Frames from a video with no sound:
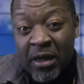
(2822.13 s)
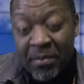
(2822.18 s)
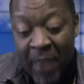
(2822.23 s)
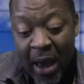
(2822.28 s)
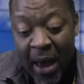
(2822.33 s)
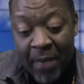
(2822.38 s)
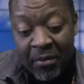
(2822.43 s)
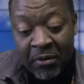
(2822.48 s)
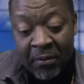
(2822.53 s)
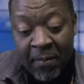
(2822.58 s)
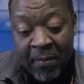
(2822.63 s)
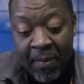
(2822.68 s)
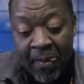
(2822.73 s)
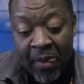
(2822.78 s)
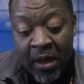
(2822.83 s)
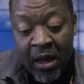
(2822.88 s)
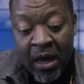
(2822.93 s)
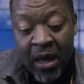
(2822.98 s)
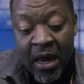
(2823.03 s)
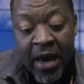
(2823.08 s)
Bible.
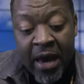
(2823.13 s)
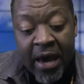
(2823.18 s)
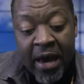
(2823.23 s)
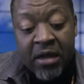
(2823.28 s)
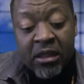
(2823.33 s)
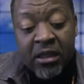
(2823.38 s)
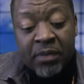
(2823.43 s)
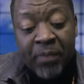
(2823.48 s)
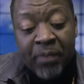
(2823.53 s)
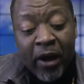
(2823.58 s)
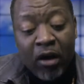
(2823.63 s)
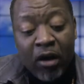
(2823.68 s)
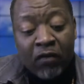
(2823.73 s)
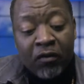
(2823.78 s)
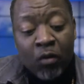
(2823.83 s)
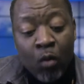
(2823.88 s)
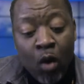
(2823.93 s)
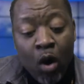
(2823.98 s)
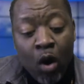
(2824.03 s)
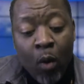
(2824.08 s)
In spite of the
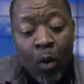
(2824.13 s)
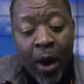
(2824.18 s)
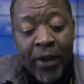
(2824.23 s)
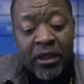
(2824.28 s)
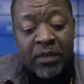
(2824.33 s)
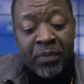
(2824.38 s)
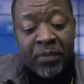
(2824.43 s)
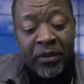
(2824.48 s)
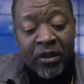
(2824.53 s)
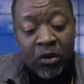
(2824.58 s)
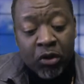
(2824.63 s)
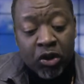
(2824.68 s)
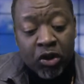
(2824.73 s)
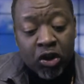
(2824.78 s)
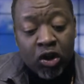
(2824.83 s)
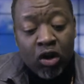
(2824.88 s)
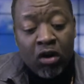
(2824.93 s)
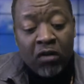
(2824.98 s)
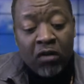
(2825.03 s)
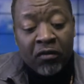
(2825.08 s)
worldwide
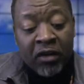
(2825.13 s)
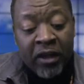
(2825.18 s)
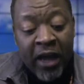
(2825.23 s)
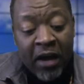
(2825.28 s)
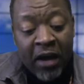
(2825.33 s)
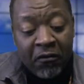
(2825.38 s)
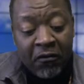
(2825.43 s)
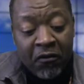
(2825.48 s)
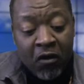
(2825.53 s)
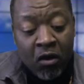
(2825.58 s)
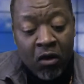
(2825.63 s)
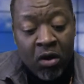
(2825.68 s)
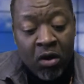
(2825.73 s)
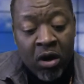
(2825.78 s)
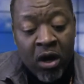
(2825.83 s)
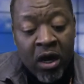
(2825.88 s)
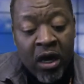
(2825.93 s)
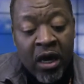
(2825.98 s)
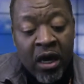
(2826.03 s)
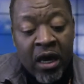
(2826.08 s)
persecution therefore,
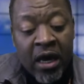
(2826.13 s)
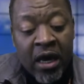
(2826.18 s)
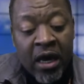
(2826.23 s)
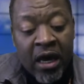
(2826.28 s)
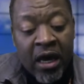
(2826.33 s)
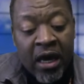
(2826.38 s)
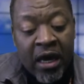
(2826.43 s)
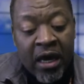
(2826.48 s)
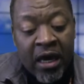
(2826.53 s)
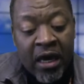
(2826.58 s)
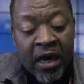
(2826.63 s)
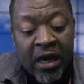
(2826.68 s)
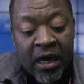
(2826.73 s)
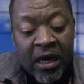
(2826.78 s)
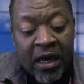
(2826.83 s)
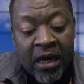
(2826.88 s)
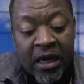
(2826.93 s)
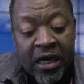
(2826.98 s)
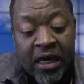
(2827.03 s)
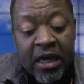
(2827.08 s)

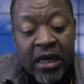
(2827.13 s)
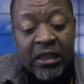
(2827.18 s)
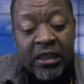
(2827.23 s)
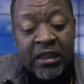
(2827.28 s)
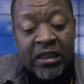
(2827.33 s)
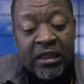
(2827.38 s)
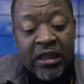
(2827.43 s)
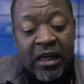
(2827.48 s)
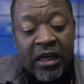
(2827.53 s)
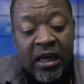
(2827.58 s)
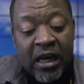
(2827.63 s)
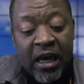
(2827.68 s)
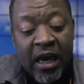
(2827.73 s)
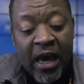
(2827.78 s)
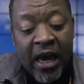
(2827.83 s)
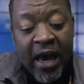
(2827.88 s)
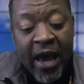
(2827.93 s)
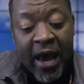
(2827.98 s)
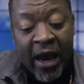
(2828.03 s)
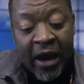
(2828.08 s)
he is
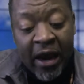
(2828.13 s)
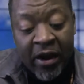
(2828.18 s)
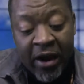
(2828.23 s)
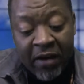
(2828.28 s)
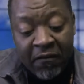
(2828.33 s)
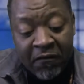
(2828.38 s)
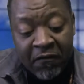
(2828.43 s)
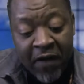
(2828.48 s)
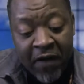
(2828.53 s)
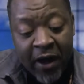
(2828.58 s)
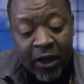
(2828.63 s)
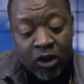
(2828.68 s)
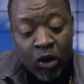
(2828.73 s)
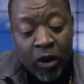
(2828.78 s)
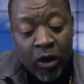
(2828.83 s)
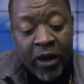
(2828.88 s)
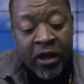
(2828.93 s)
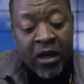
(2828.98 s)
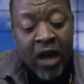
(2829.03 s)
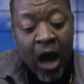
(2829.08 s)
a great factor
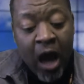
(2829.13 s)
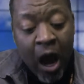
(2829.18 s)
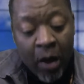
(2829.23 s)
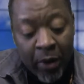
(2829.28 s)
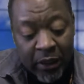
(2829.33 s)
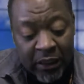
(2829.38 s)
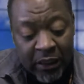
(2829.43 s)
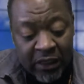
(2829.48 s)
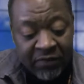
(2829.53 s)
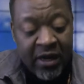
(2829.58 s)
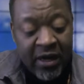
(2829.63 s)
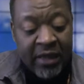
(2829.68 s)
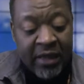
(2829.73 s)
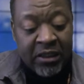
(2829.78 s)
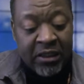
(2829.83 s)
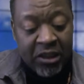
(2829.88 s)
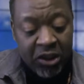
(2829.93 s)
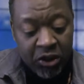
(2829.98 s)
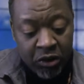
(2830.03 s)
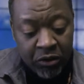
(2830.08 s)
in our
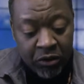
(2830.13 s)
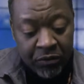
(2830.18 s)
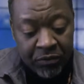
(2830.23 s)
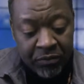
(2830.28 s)
civilization.